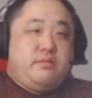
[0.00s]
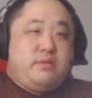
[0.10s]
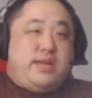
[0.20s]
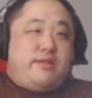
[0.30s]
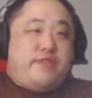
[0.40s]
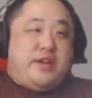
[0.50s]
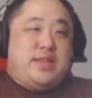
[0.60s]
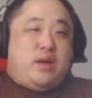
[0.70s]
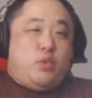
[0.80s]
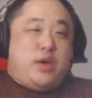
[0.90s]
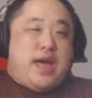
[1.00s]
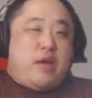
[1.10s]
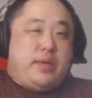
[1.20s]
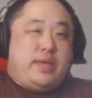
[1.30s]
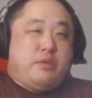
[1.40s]
You ever find out how
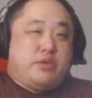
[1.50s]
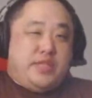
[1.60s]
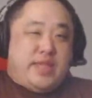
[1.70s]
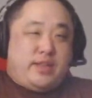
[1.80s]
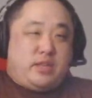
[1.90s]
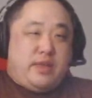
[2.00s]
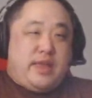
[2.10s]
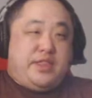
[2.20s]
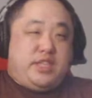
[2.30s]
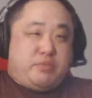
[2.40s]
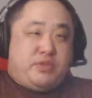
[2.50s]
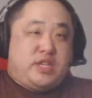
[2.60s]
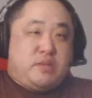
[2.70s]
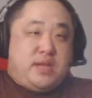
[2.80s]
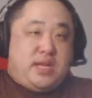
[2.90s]
he was in, that, in this
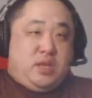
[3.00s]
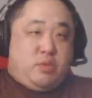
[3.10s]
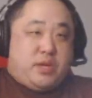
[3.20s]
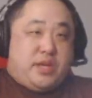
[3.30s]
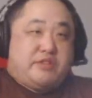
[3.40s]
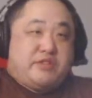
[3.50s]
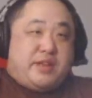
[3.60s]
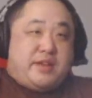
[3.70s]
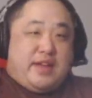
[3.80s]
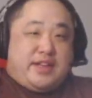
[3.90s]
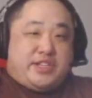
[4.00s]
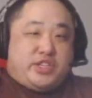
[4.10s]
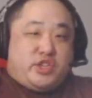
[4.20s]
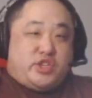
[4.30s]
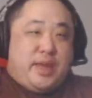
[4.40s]
predicament anyway? It's like, I guess it's
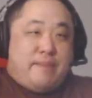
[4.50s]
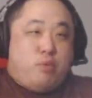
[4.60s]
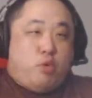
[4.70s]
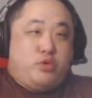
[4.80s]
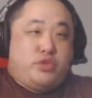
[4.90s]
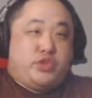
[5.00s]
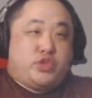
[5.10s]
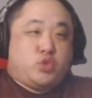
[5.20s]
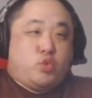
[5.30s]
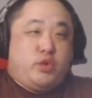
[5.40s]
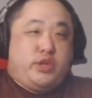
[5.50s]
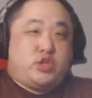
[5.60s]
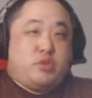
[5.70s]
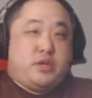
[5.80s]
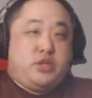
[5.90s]
just not important to the story
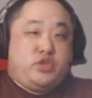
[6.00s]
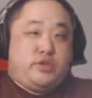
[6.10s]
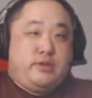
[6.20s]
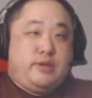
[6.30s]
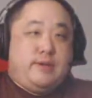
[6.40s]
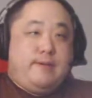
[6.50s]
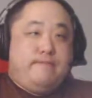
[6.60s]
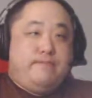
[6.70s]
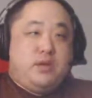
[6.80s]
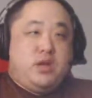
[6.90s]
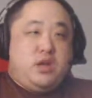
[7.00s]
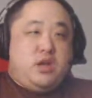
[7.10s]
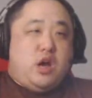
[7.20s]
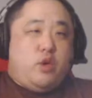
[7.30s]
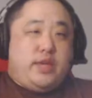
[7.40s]
so much.
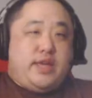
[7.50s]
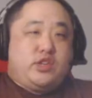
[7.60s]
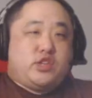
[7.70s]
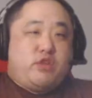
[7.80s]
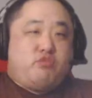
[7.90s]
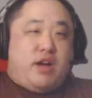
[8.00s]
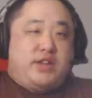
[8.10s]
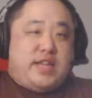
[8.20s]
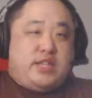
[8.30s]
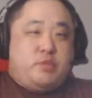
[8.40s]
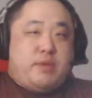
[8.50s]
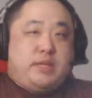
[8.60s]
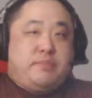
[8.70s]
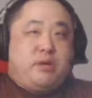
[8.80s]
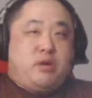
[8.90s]
Oh, he, Rais has you by
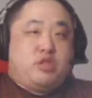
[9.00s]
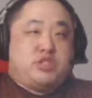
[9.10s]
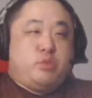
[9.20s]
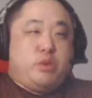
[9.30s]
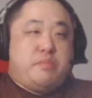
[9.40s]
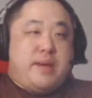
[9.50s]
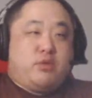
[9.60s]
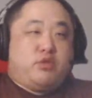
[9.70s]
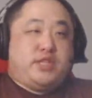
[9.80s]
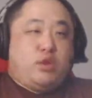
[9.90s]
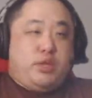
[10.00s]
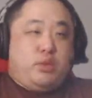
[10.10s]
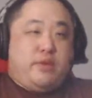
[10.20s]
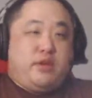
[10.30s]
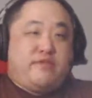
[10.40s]
the balls, and what matter? Is he holding
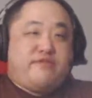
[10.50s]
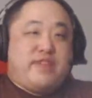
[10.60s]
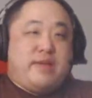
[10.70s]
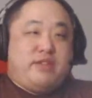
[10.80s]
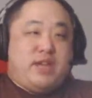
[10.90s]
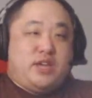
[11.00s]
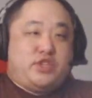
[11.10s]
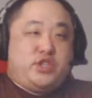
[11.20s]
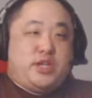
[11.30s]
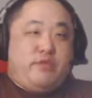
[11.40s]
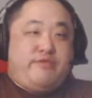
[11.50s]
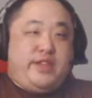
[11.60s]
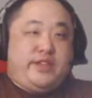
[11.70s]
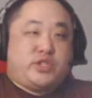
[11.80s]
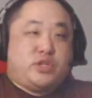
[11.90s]
one of your family hostage? I don't
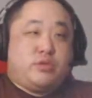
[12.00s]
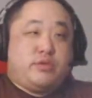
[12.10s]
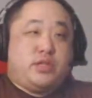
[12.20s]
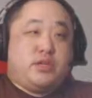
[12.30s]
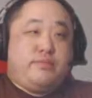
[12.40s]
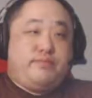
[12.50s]
think so, you know?